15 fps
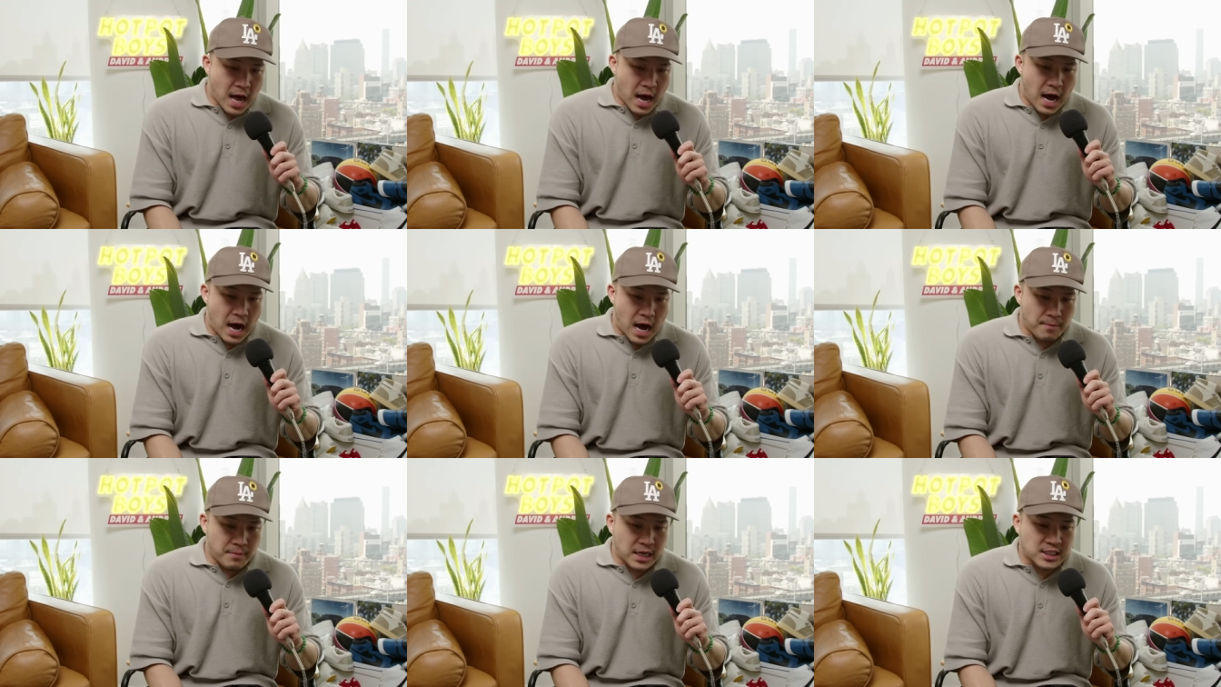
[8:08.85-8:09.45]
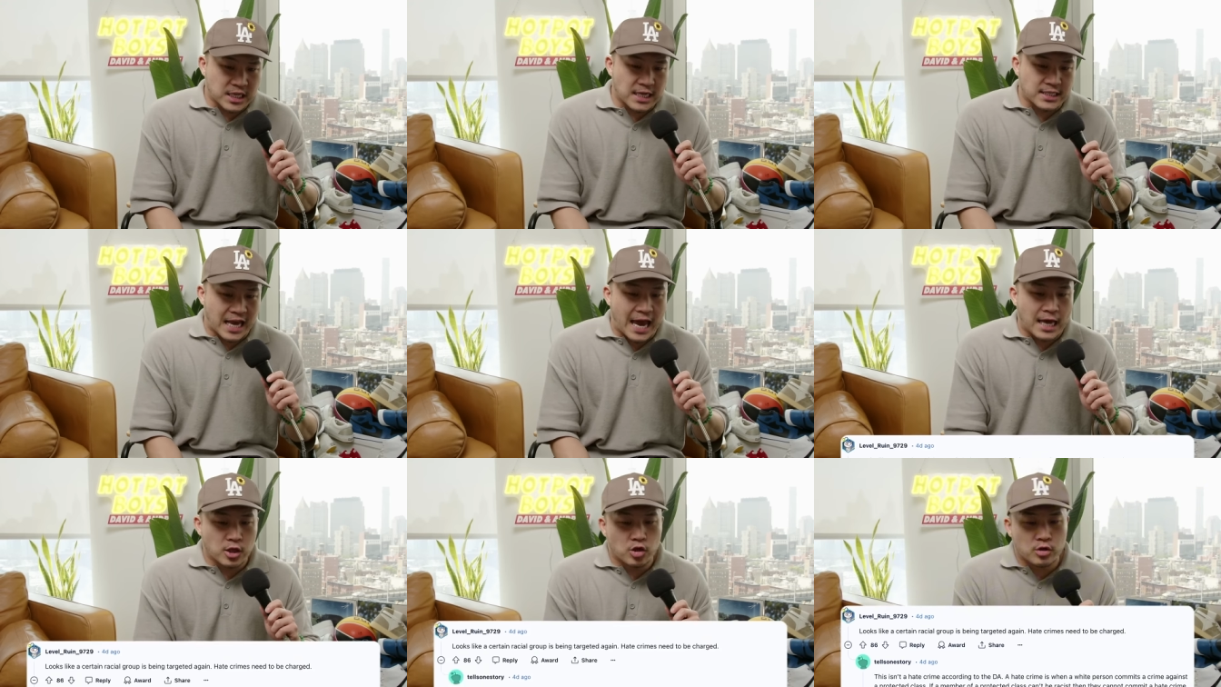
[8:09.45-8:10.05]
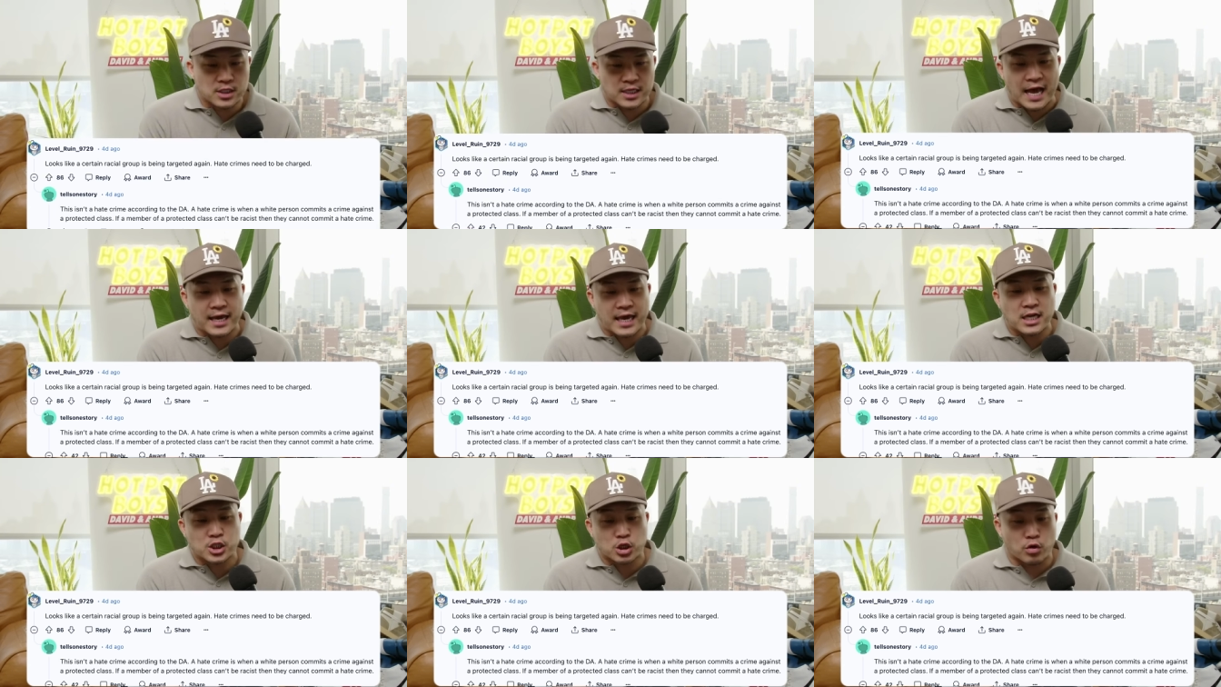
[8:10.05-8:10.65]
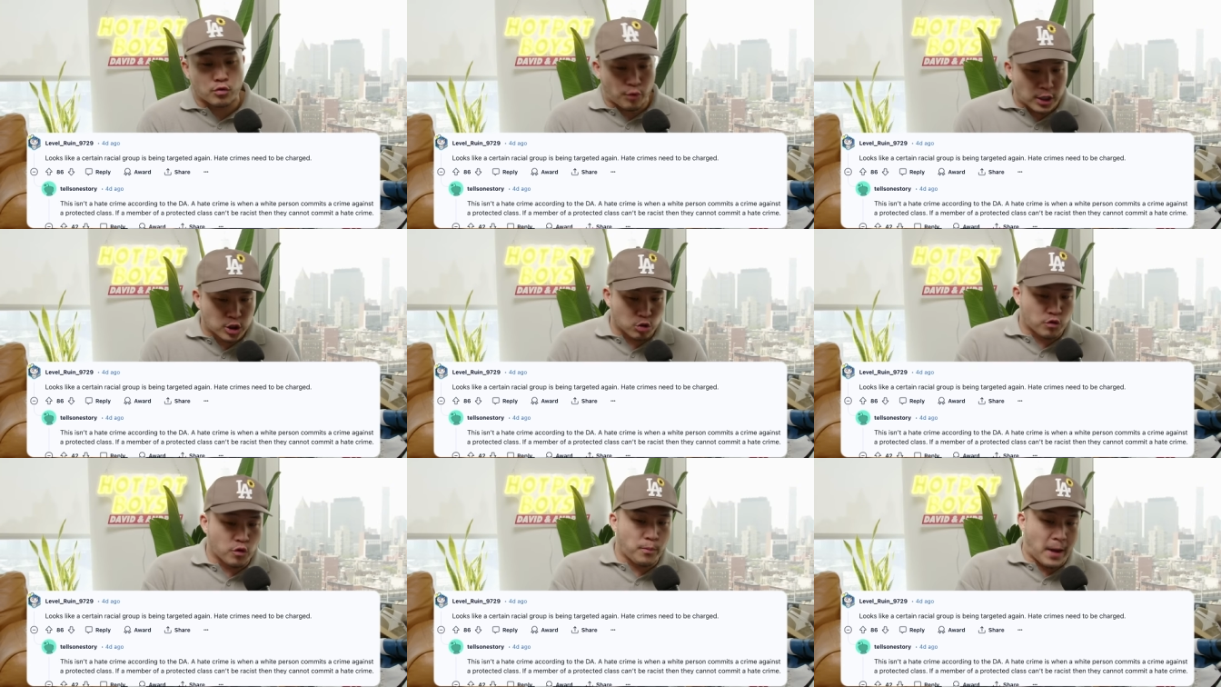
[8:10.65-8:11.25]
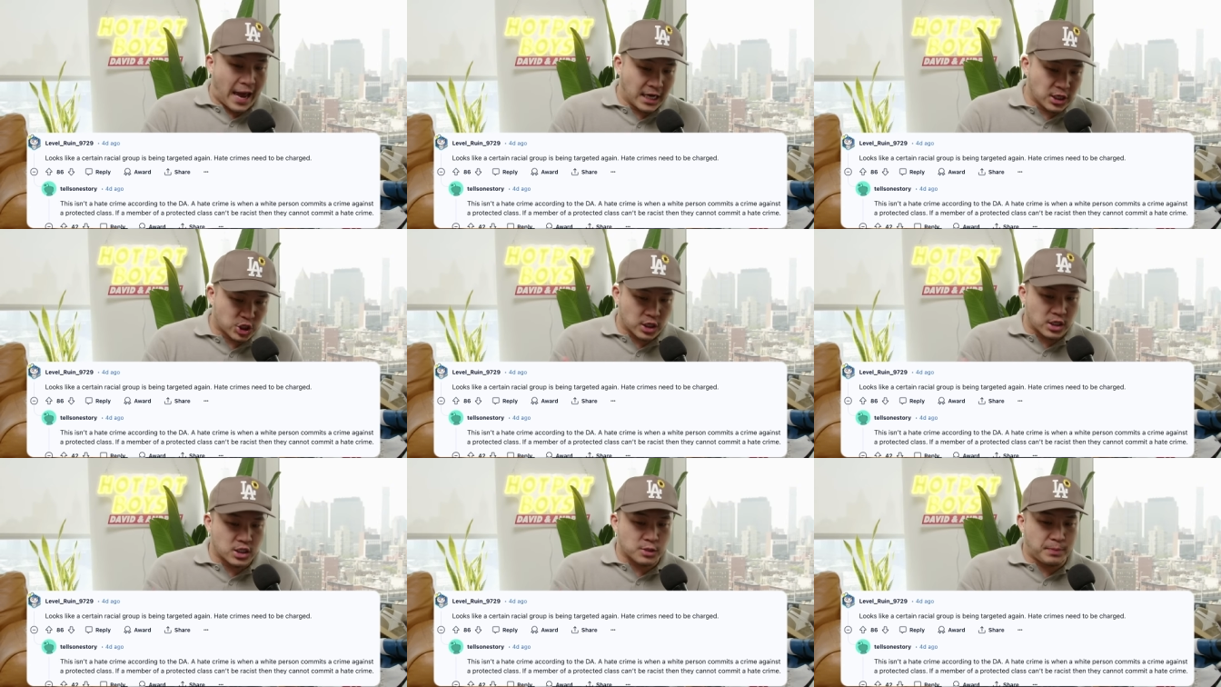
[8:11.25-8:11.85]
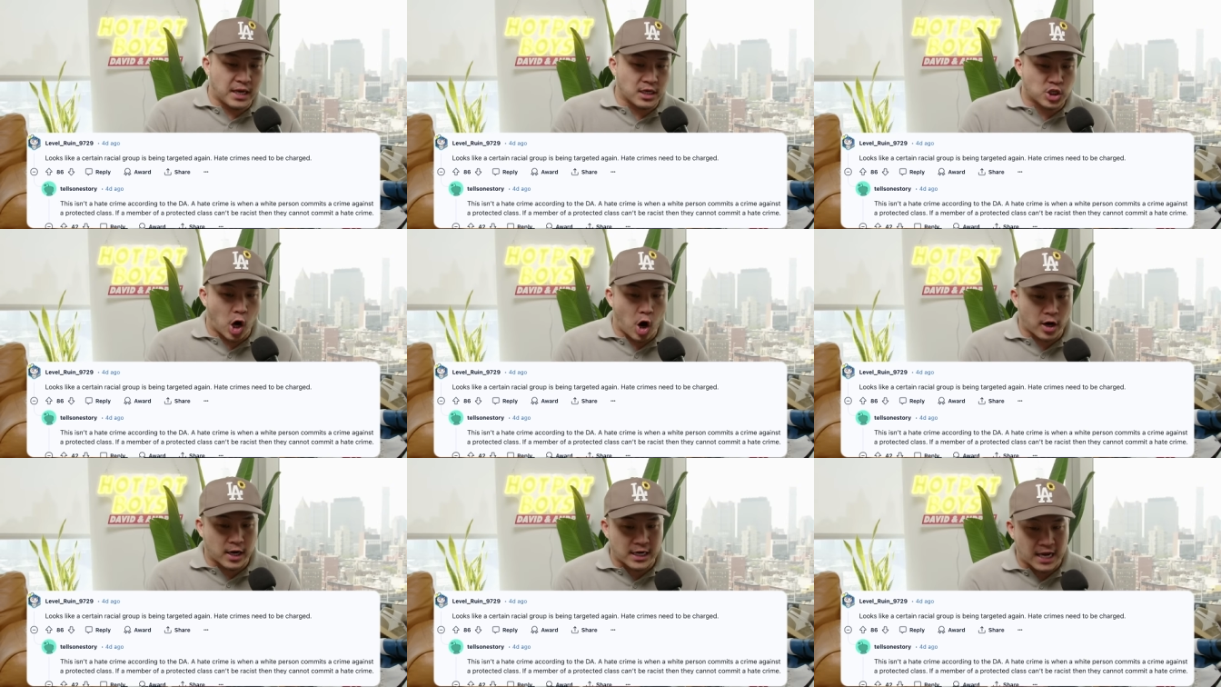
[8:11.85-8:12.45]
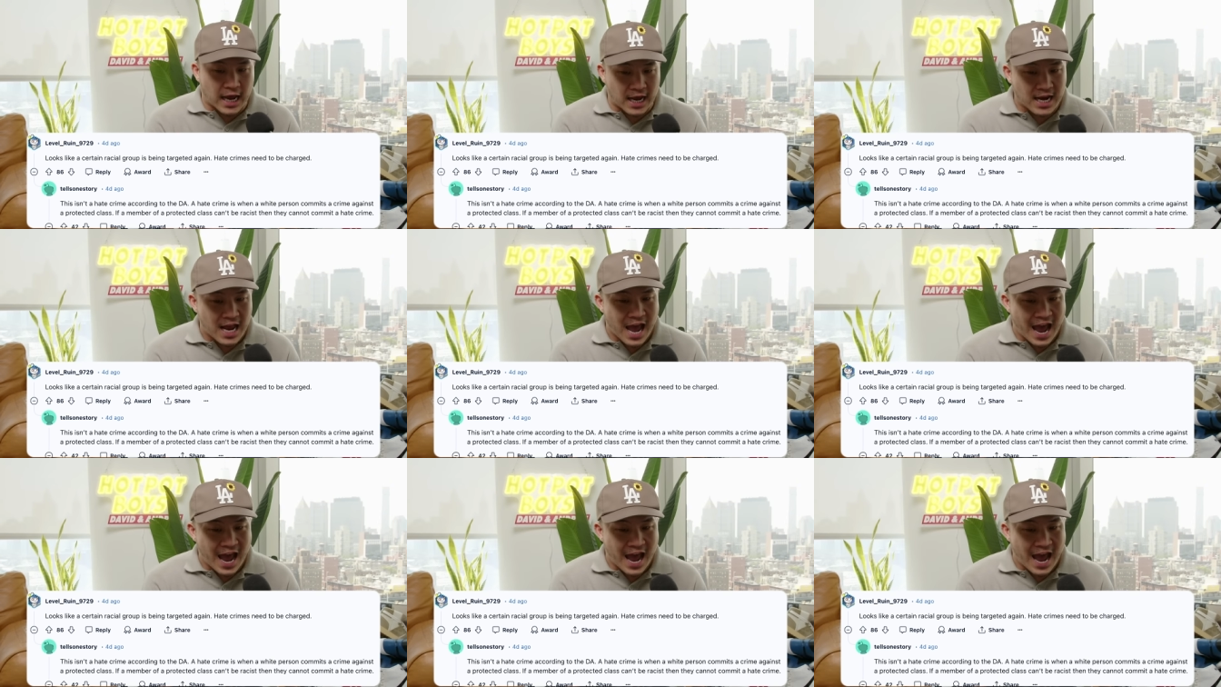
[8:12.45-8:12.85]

Um, it says, it looks like a certain racial group, Asian, is being targeted again.